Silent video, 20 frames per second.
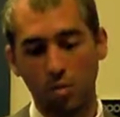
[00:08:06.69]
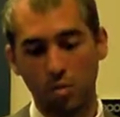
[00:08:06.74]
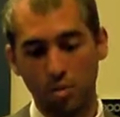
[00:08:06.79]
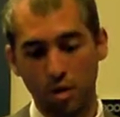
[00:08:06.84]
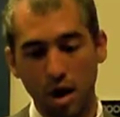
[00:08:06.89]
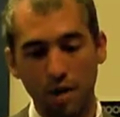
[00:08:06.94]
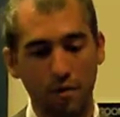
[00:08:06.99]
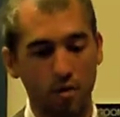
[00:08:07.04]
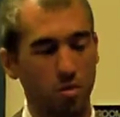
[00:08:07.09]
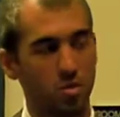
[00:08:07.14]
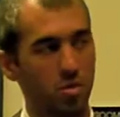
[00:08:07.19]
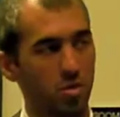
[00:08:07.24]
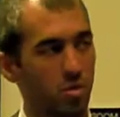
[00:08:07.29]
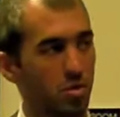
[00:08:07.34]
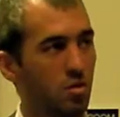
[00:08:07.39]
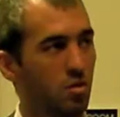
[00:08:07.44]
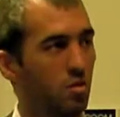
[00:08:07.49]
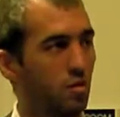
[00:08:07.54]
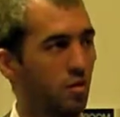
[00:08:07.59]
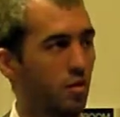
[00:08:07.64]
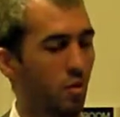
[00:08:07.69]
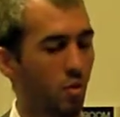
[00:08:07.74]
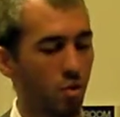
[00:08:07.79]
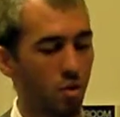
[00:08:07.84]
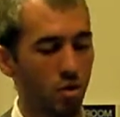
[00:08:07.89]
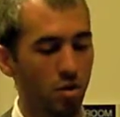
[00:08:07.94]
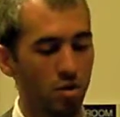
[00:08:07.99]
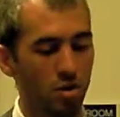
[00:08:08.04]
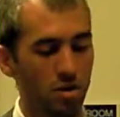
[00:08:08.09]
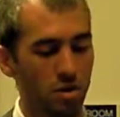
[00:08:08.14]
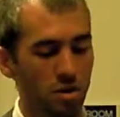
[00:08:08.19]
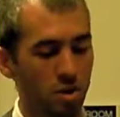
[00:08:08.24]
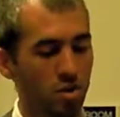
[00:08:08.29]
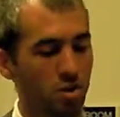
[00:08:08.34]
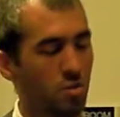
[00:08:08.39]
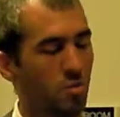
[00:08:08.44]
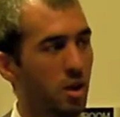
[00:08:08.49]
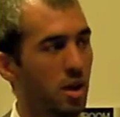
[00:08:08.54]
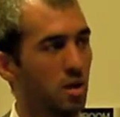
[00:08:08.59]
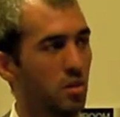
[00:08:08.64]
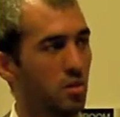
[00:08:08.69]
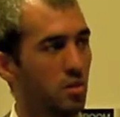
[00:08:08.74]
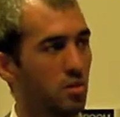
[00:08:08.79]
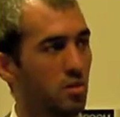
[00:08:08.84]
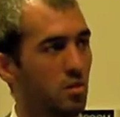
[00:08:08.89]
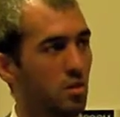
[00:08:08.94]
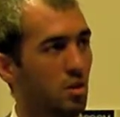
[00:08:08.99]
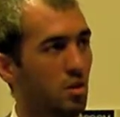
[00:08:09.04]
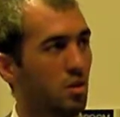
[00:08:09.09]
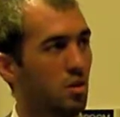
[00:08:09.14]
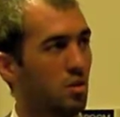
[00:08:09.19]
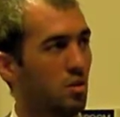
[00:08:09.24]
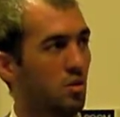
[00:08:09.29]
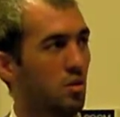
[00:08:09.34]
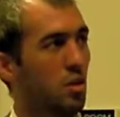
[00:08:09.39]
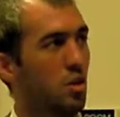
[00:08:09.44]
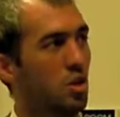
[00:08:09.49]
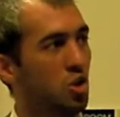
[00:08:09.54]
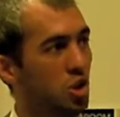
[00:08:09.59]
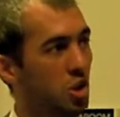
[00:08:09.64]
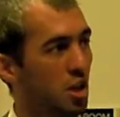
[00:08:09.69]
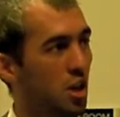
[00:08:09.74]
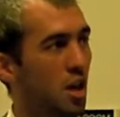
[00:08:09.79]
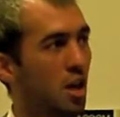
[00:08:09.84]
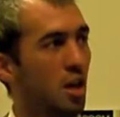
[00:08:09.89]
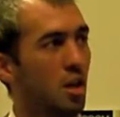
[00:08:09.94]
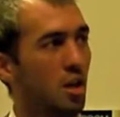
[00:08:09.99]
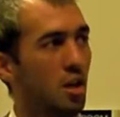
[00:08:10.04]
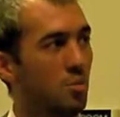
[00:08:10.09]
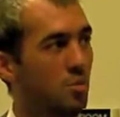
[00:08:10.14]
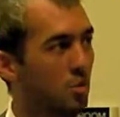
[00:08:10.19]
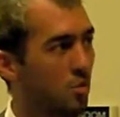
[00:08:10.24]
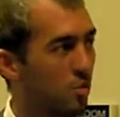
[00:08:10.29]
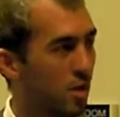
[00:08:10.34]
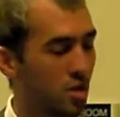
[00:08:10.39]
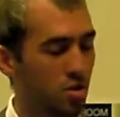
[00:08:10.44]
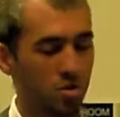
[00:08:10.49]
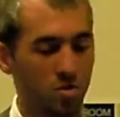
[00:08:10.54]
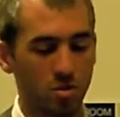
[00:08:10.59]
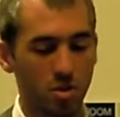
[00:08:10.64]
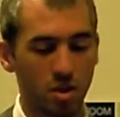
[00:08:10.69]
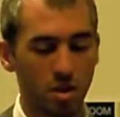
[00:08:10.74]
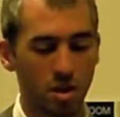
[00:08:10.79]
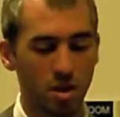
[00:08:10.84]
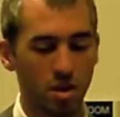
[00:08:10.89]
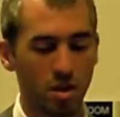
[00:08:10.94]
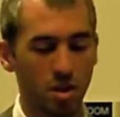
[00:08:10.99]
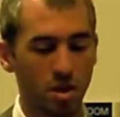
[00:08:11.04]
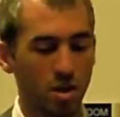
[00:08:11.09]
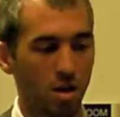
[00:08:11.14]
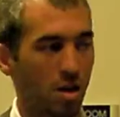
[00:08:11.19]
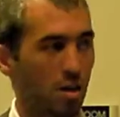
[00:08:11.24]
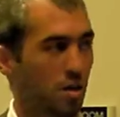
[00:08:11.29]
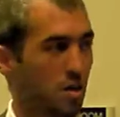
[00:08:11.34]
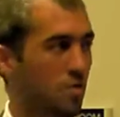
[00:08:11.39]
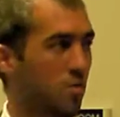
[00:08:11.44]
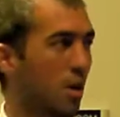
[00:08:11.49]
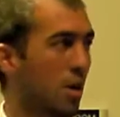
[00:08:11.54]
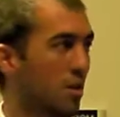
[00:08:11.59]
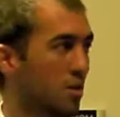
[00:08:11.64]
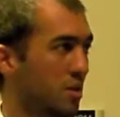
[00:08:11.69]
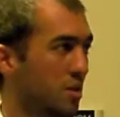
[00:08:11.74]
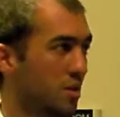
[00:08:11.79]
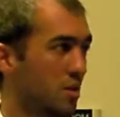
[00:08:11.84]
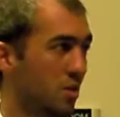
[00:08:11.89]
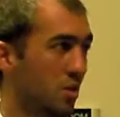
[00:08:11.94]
profitable for decision makers to initiate and perpetuate these policies.